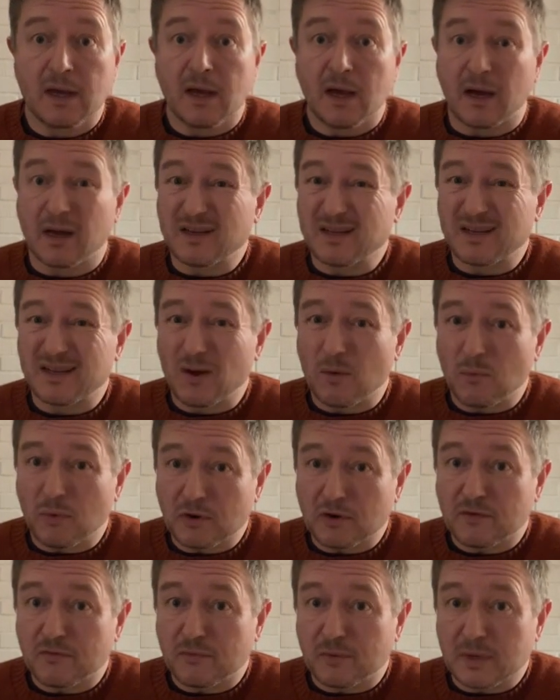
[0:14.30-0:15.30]
I did a
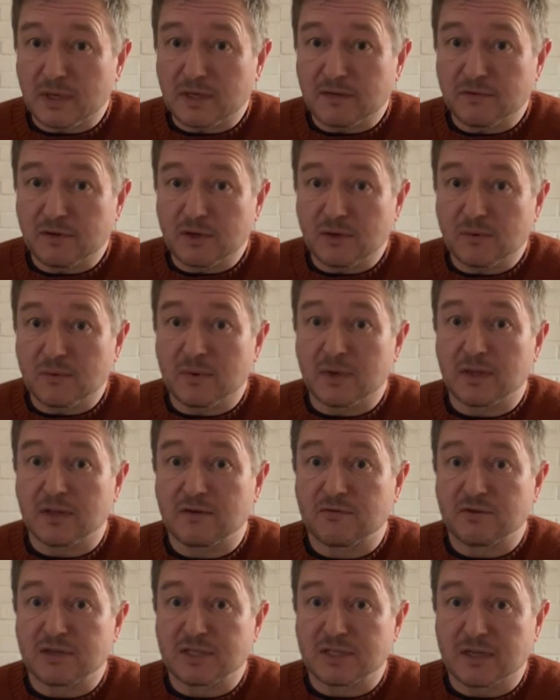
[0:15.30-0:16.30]
wonderful interview with
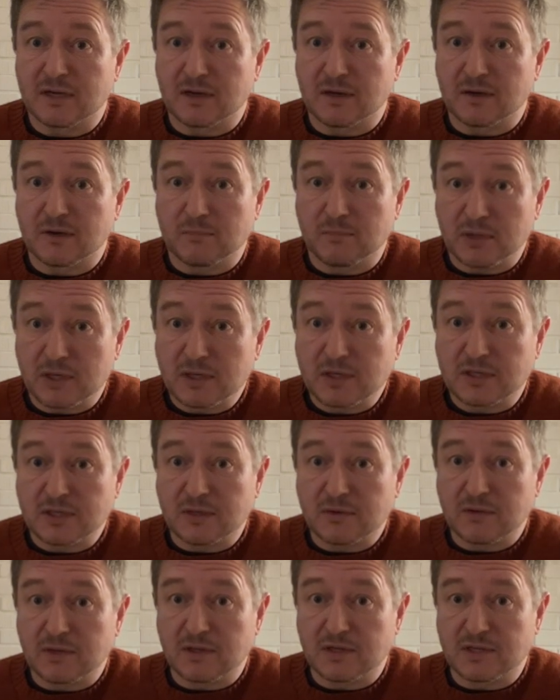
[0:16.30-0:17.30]
Cristiano
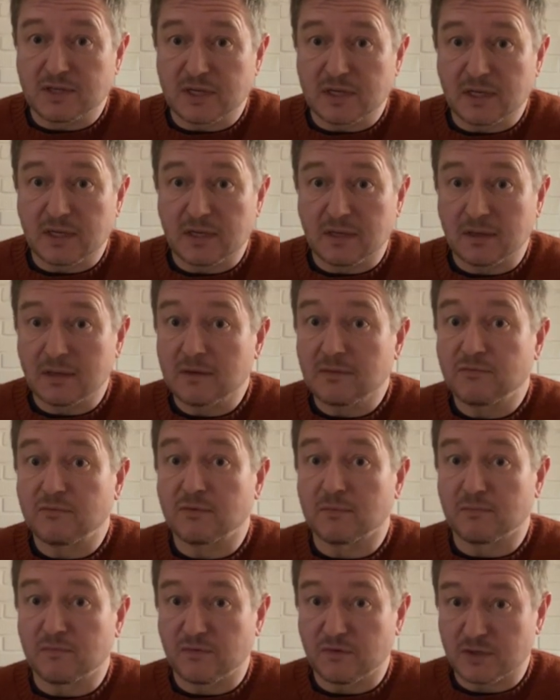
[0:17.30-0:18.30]
Berto, the designer
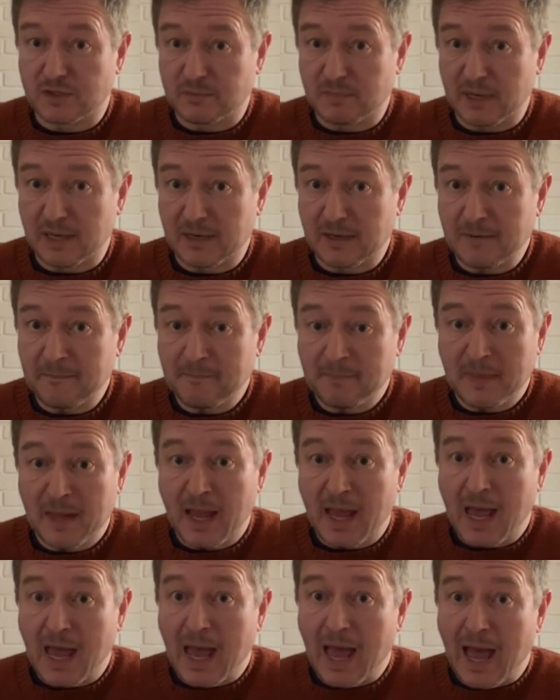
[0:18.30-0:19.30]
from First Pat-rn,
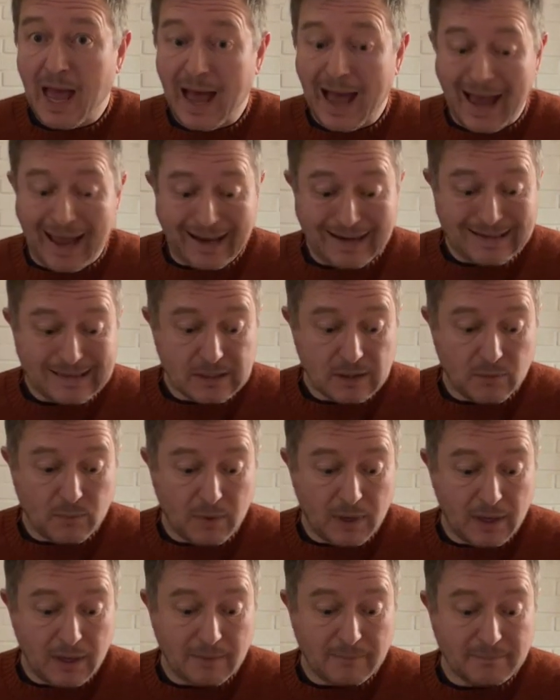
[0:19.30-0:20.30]
and
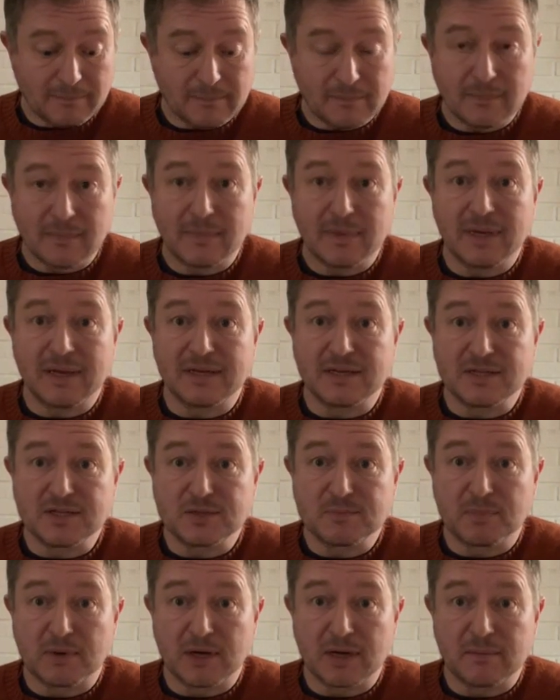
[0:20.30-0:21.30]
well, it
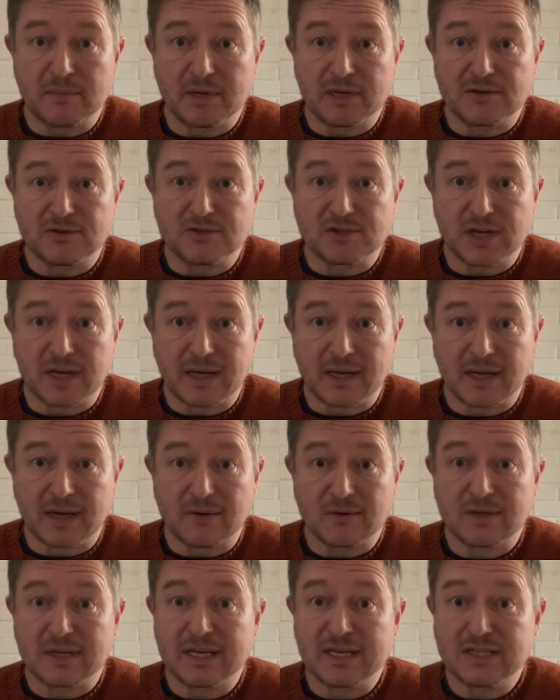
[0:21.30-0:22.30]
inspired me to check
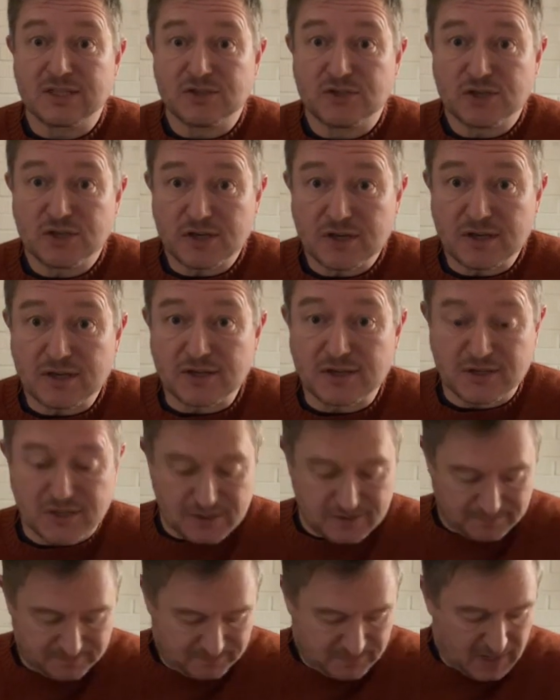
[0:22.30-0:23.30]
out his shirts.
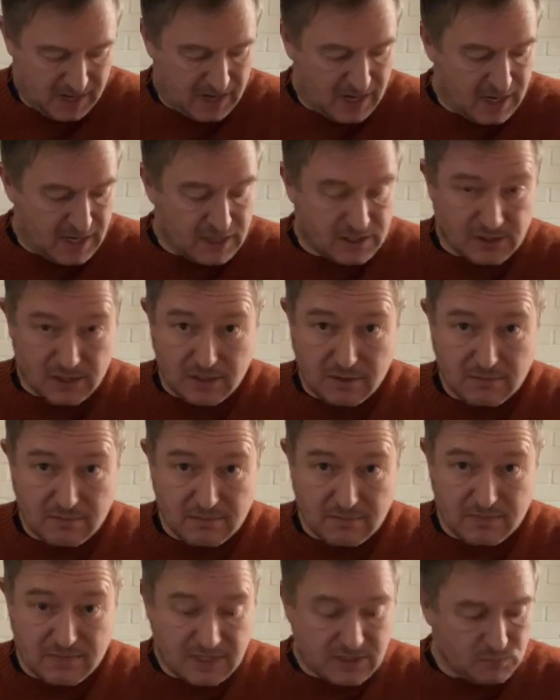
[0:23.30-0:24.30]
So
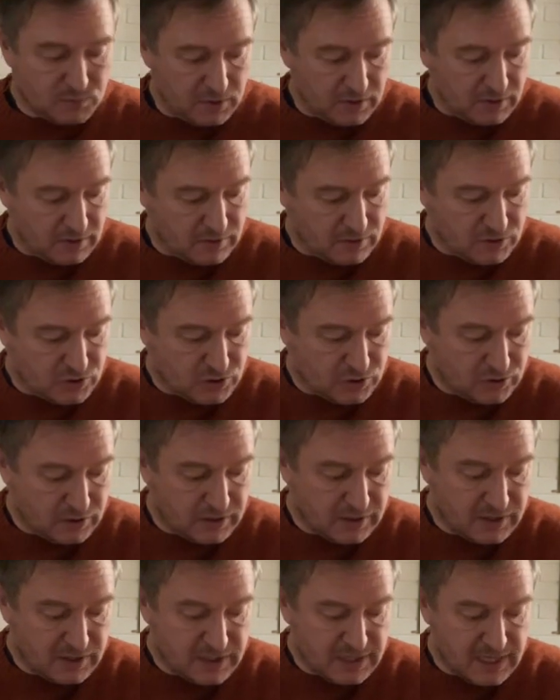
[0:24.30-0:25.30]
this one should
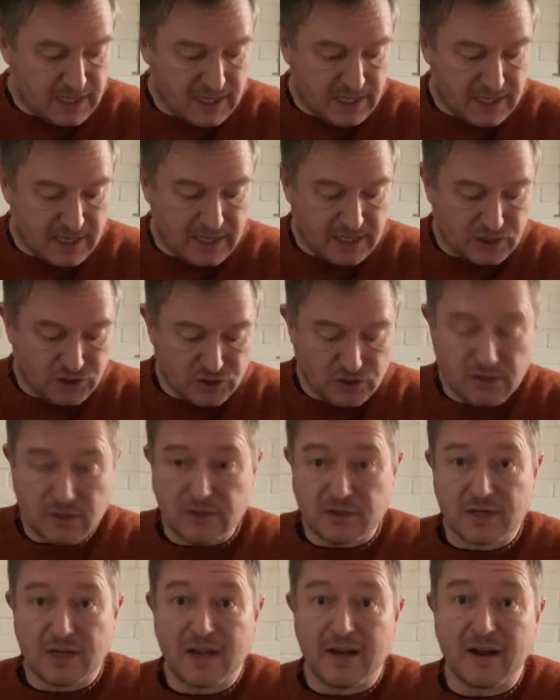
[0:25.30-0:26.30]
contain a
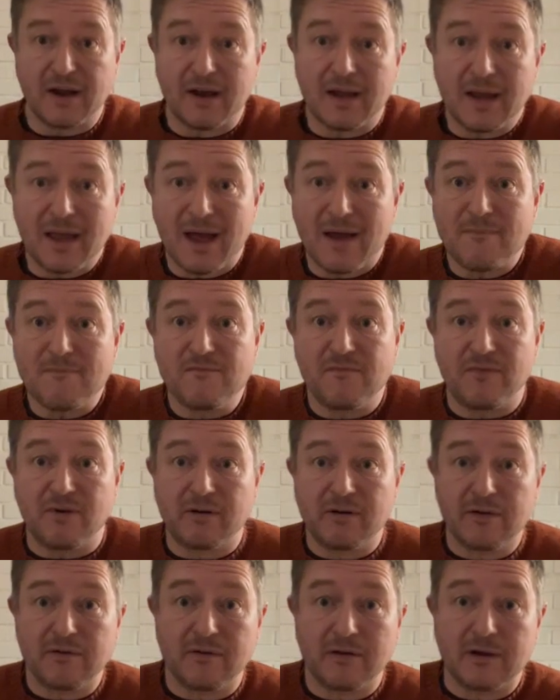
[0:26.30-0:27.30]
shirt, and I am
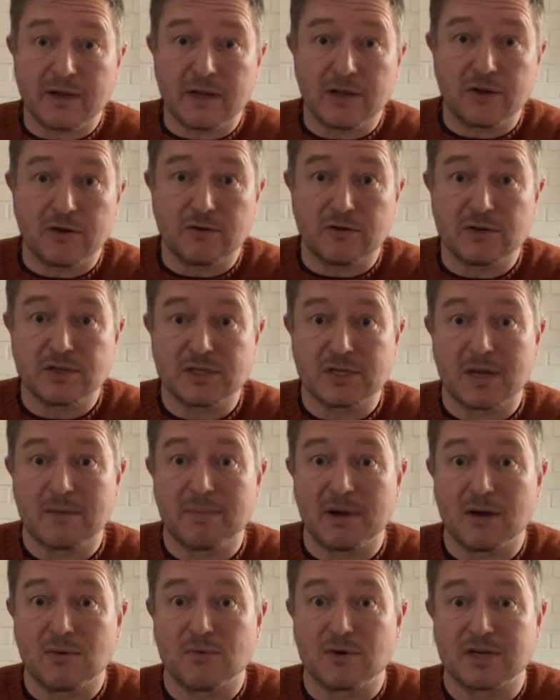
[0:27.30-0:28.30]
very, very curious
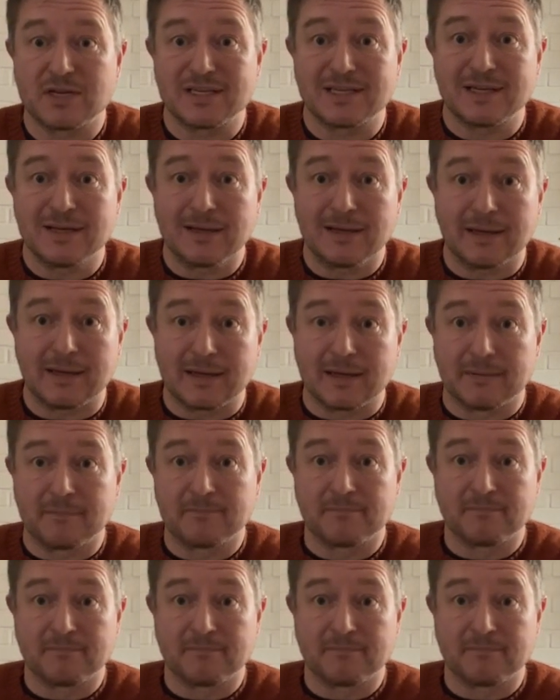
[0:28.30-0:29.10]
about what it's like.